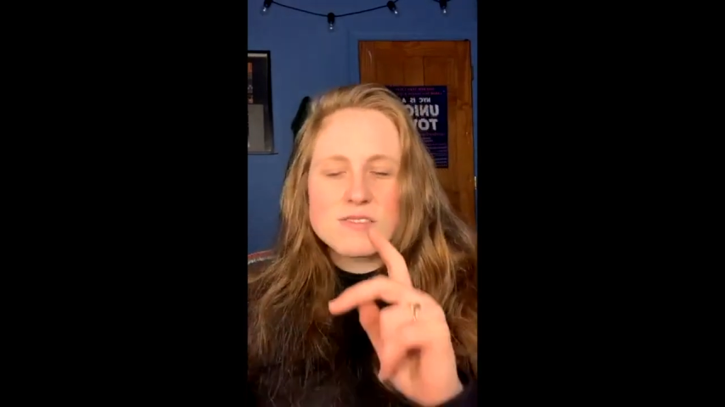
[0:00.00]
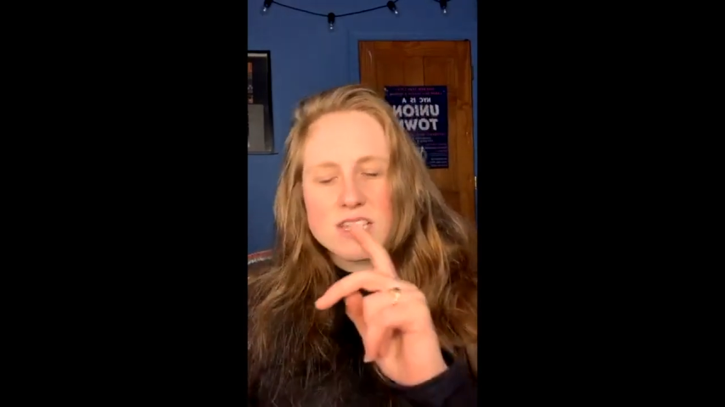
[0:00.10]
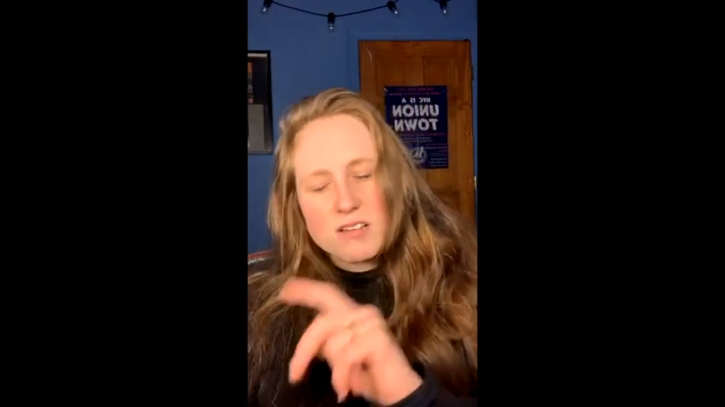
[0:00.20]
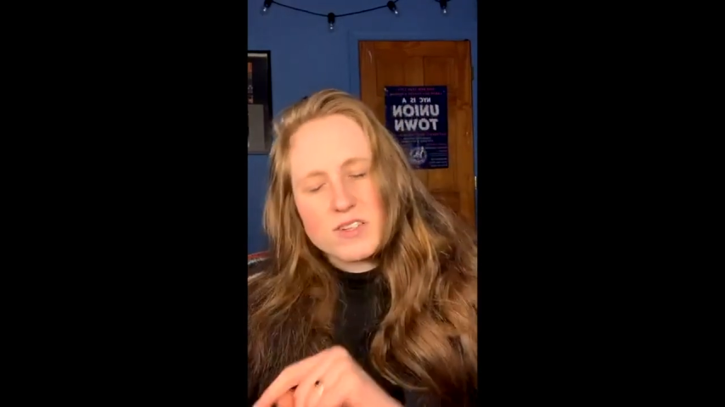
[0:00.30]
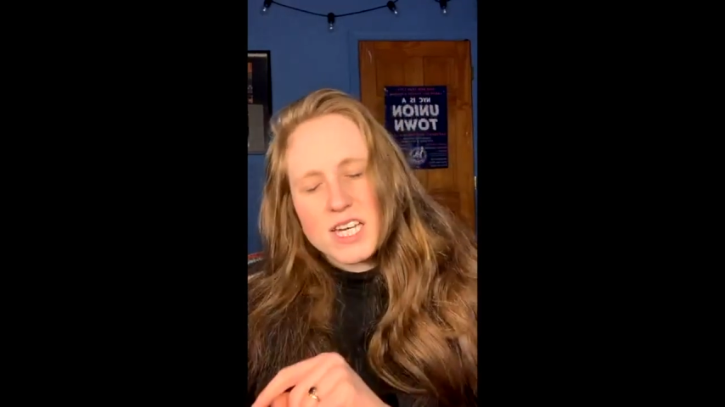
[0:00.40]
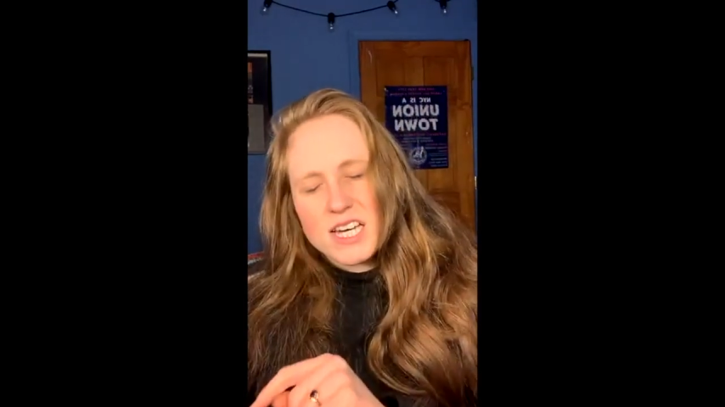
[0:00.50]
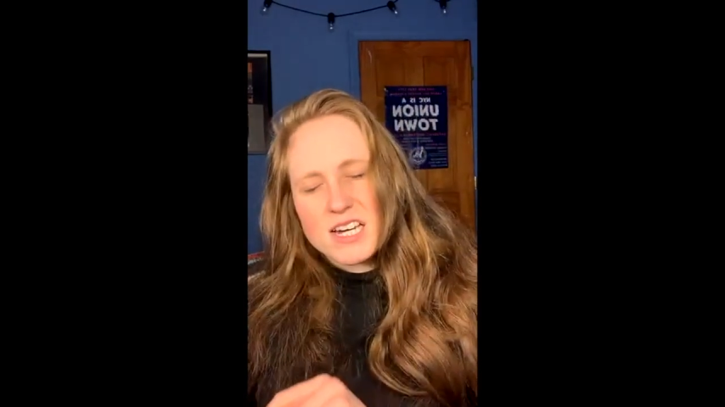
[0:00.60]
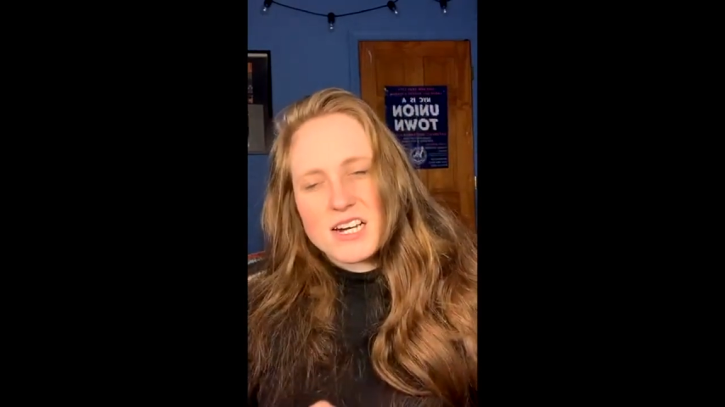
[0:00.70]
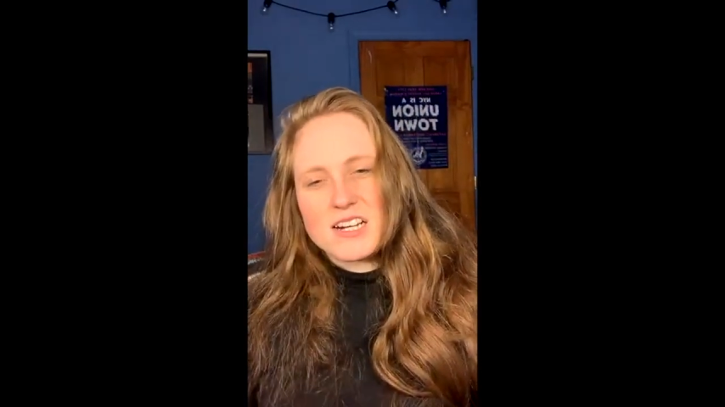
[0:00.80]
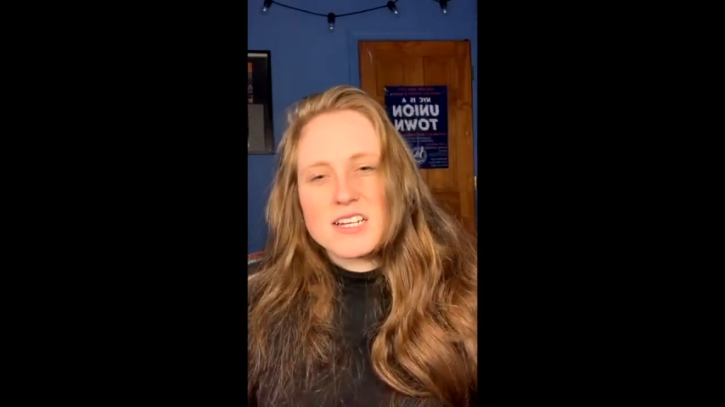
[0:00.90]

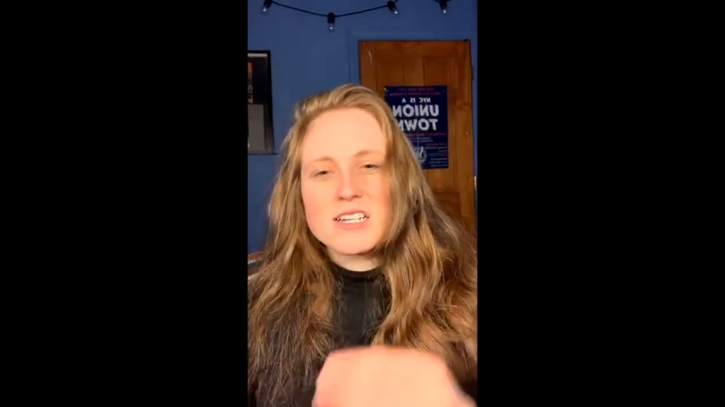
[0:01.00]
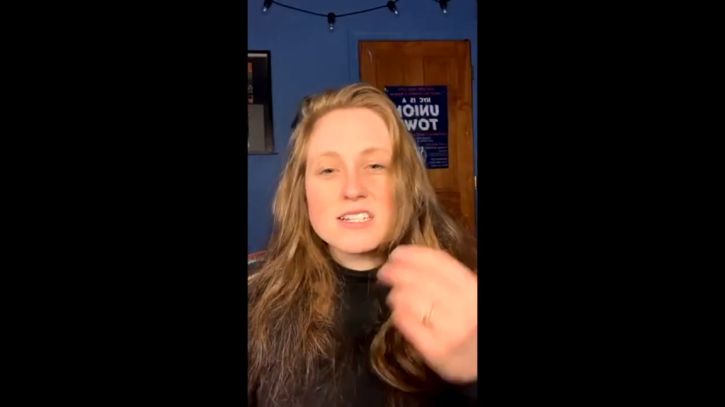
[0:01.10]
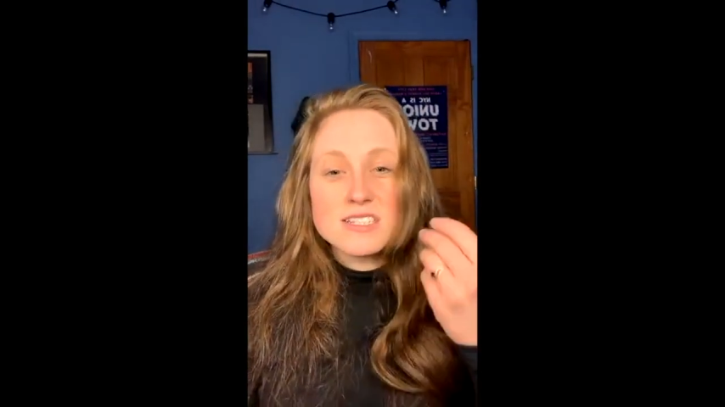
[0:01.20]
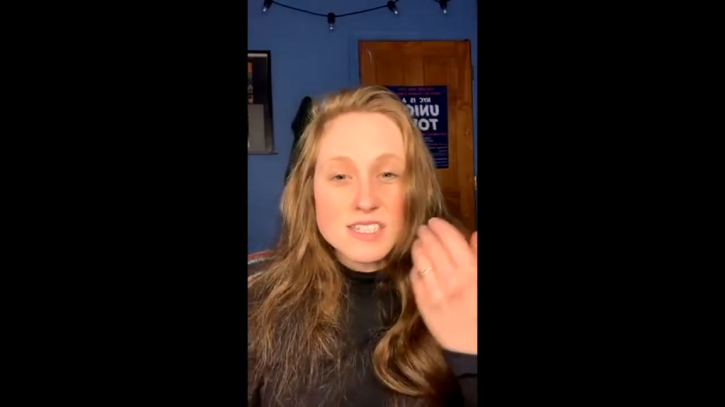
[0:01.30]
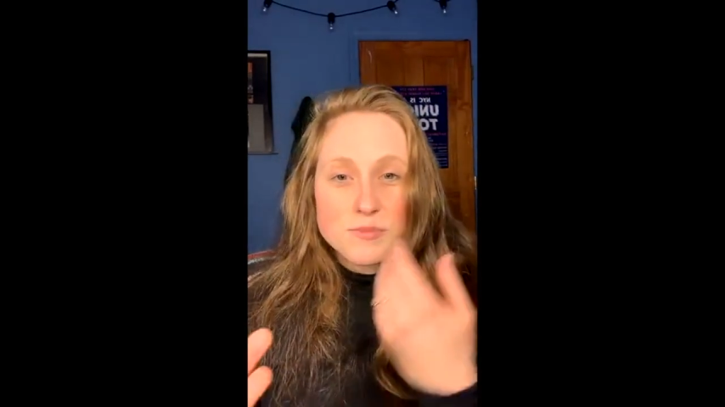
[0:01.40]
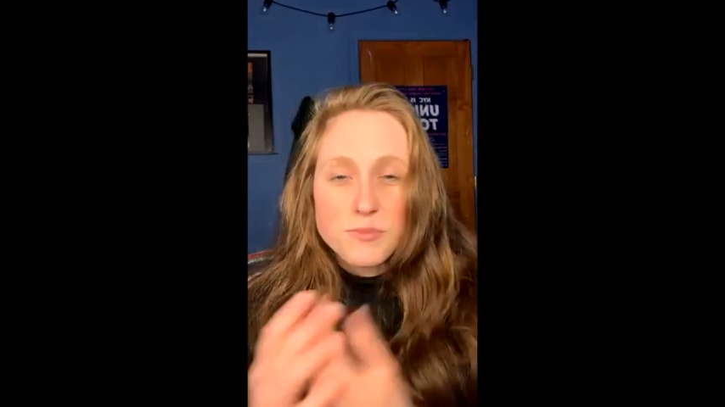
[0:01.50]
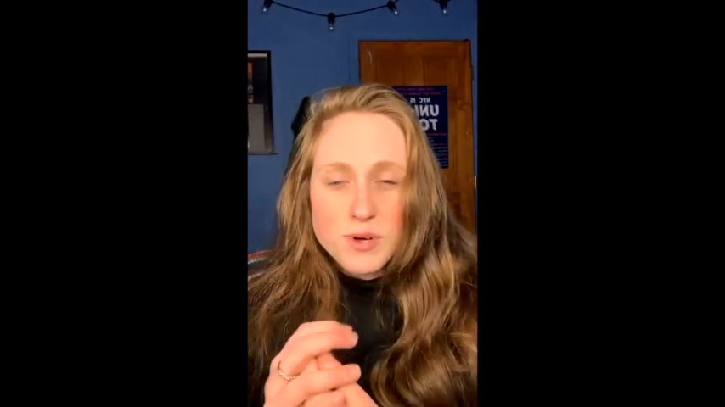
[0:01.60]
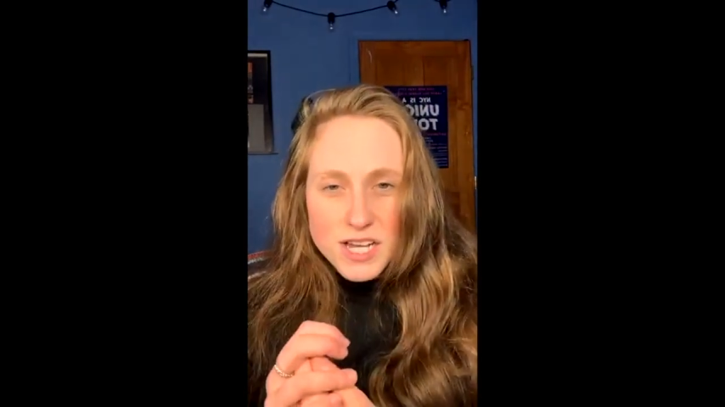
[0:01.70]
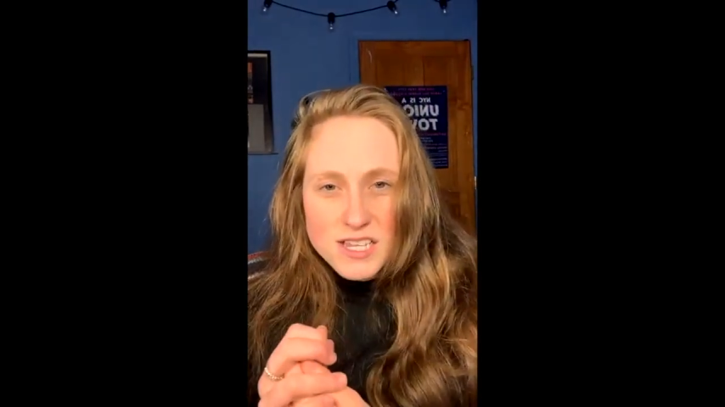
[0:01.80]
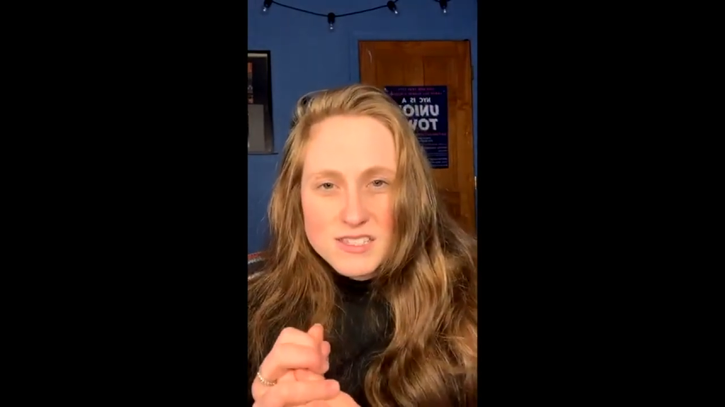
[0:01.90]
self-care, deep
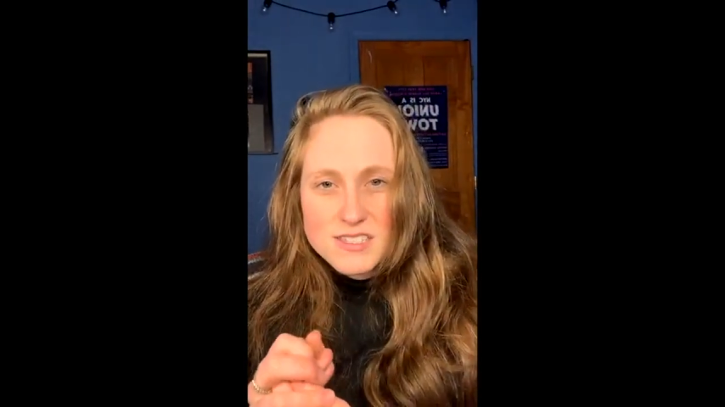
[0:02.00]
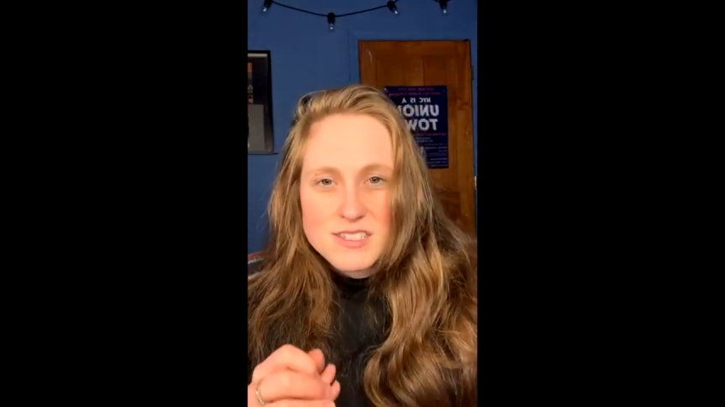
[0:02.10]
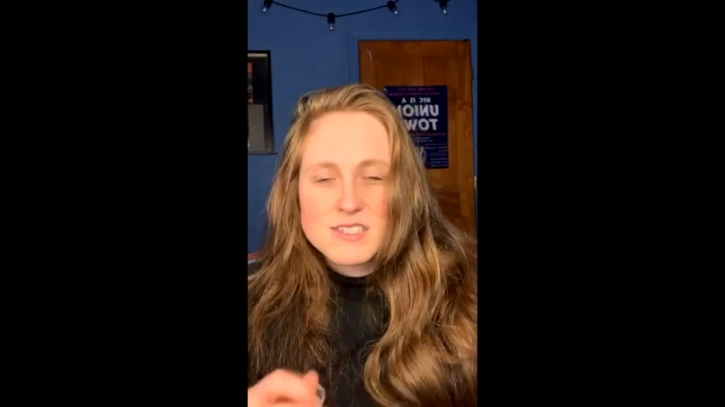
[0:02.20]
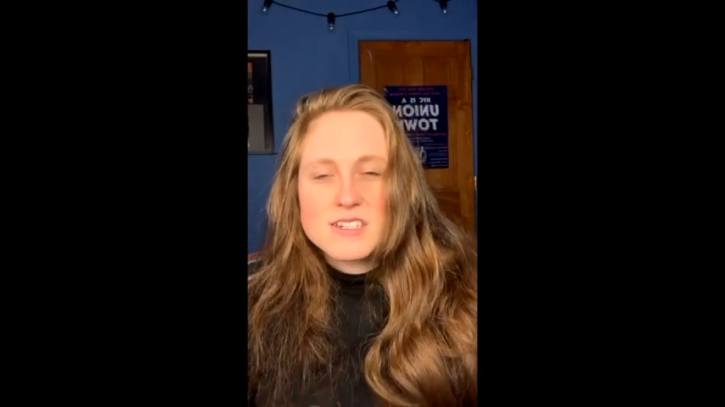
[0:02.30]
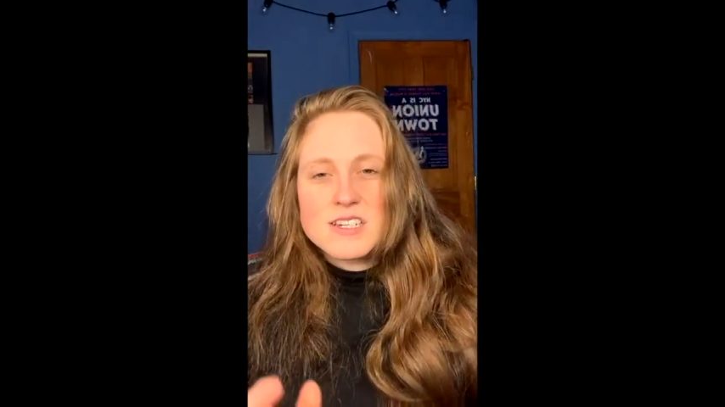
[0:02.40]
breaths.